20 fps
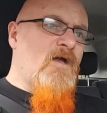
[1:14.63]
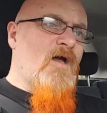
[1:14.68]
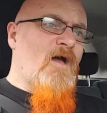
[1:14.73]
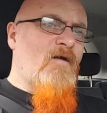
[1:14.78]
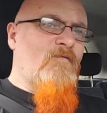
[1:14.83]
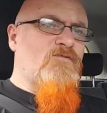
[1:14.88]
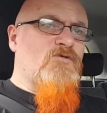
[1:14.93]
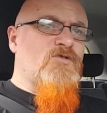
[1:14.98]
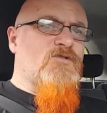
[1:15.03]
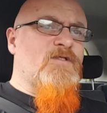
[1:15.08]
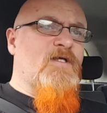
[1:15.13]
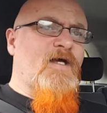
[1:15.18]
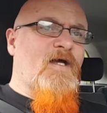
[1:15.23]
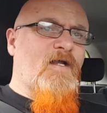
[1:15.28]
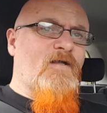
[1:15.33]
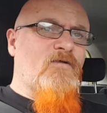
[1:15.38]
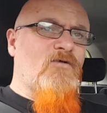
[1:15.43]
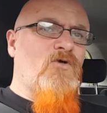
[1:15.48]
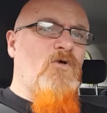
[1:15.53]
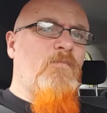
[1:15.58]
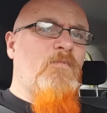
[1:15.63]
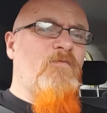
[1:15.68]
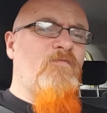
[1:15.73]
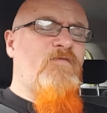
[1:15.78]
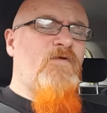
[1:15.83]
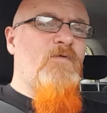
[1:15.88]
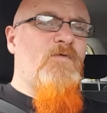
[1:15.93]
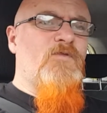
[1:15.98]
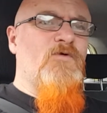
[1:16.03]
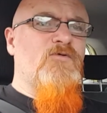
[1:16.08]
I've just had a
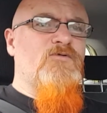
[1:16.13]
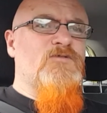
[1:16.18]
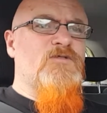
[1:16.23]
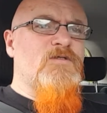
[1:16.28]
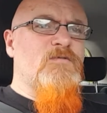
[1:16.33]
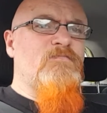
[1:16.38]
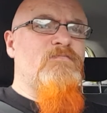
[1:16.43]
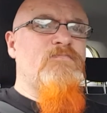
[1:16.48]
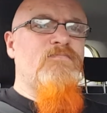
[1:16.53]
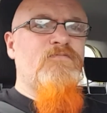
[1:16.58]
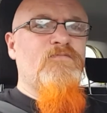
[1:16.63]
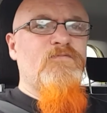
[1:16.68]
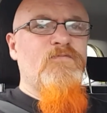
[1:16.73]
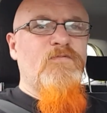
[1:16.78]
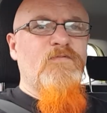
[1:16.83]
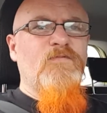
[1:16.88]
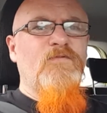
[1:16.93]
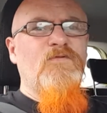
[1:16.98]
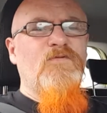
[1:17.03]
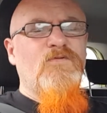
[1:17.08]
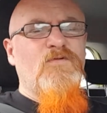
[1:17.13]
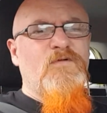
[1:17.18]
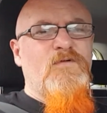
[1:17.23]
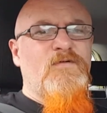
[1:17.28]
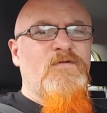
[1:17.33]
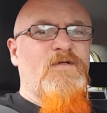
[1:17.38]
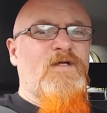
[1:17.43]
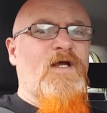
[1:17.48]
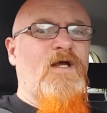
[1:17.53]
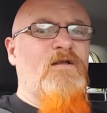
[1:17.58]
few of those
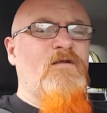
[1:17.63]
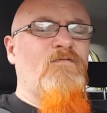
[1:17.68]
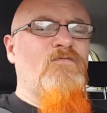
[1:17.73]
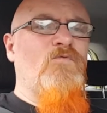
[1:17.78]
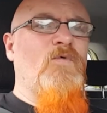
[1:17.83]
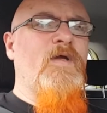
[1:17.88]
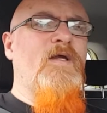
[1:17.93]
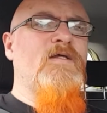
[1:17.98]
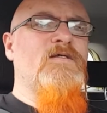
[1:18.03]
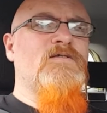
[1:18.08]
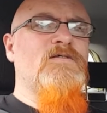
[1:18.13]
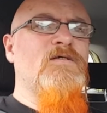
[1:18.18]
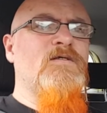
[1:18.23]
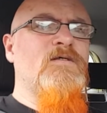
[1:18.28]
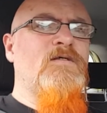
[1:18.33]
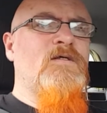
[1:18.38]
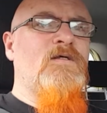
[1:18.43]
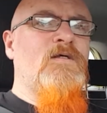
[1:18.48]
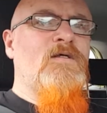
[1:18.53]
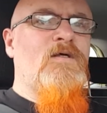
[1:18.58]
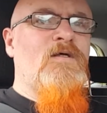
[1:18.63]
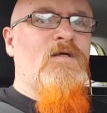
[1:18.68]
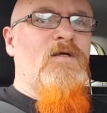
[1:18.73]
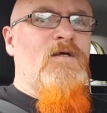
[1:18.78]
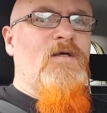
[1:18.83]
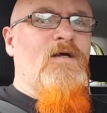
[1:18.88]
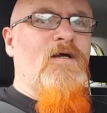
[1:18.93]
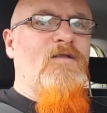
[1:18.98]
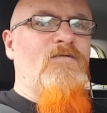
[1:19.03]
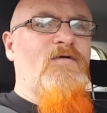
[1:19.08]
kind of weeks.
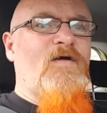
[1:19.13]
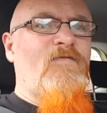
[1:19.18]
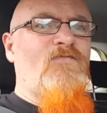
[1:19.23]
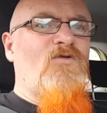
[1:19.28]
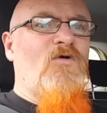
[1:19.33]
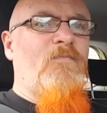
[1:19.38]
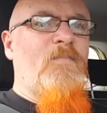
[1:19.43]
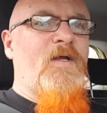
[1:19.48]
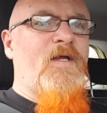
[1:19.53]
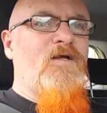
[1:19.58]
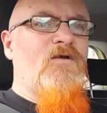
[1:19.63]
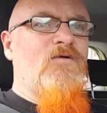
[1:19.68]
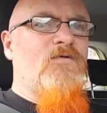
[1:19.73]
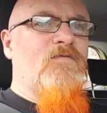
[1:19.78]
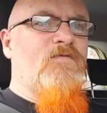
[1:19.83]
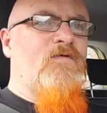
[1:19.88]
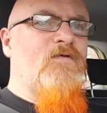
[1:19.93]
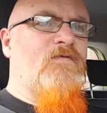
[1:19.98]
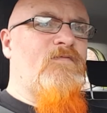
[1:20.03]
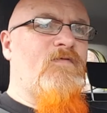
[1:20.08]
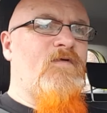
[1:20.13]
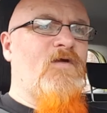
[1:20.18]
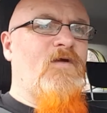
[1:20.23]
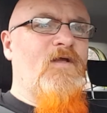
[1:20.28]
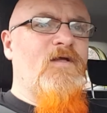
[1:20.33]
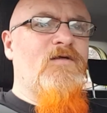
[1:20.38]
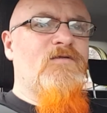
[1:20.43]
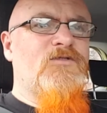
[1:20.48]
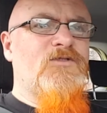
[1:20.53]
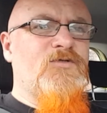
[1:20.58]
Now, I've not been
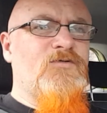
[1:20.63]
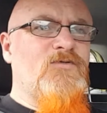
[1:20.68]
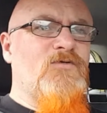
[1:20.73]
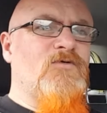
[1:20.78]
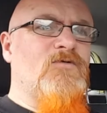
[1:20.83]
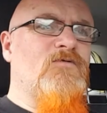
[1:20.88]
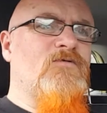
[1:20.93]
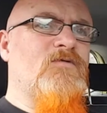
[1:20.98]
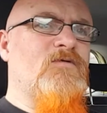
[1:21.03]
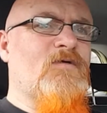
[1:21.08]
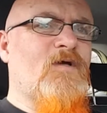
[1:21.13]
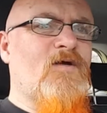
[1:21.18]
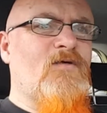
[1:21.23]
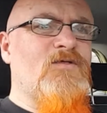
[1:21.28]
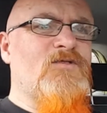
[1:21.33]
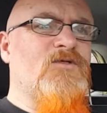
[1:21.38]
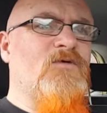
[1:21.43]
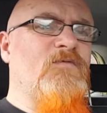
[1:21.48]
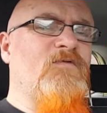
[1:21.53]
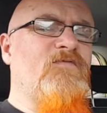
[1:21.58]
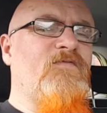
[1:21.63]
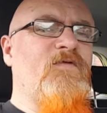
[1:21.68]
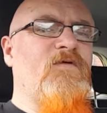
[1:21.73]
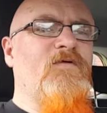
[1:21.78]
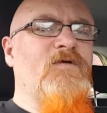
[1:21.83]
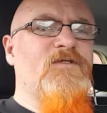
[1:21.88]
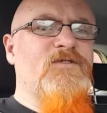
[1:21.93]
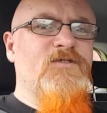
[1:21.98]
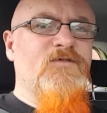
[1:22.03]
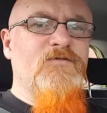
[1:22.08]
feeling too good. Alan's not been
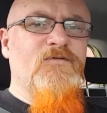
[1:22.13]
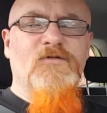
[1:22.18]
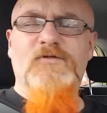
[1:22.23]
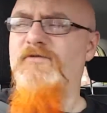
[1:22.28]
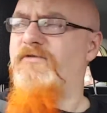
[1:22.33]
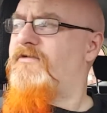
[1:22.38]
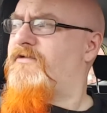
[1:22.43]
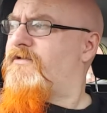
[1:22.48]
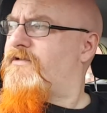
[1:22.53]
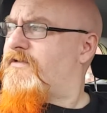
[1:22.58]
feeling too good.